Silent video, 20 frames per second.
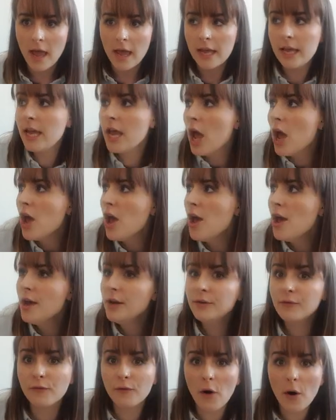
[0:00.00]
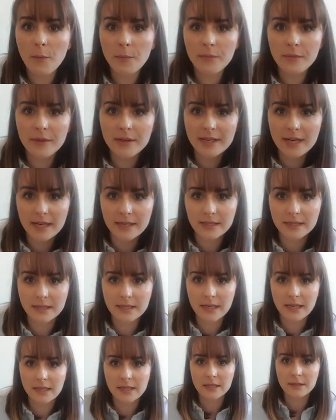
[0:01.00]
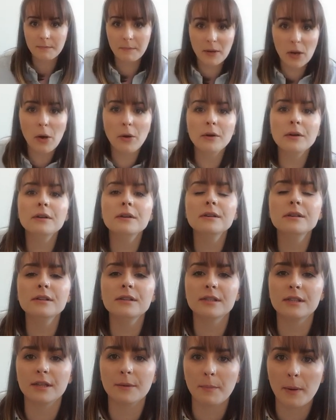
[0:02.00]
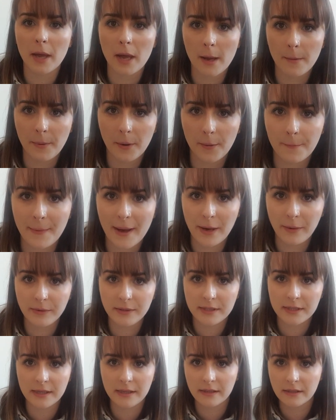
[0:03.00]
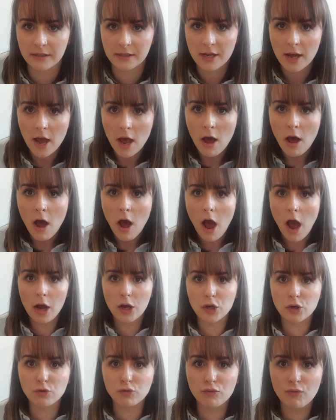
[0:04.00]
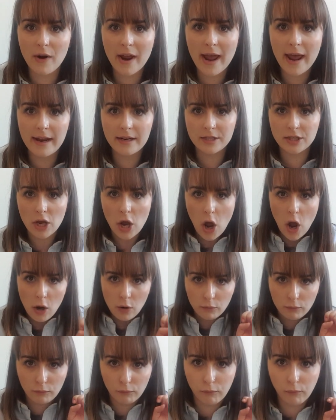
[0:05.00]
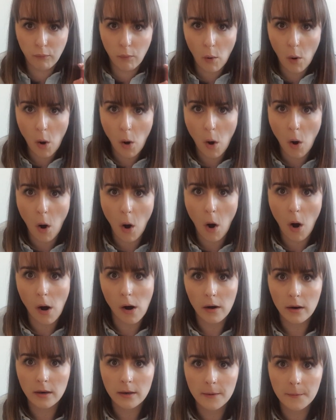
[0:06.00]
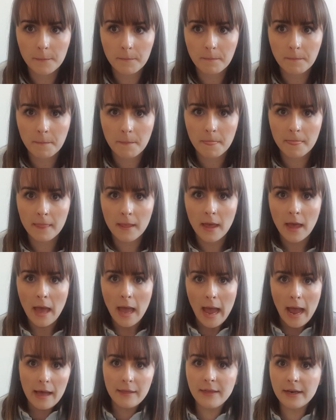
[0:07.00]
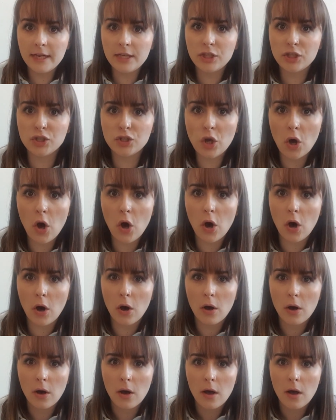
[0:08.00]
He heard from the distance, beyond the purple mountains, a great roar. And then he saw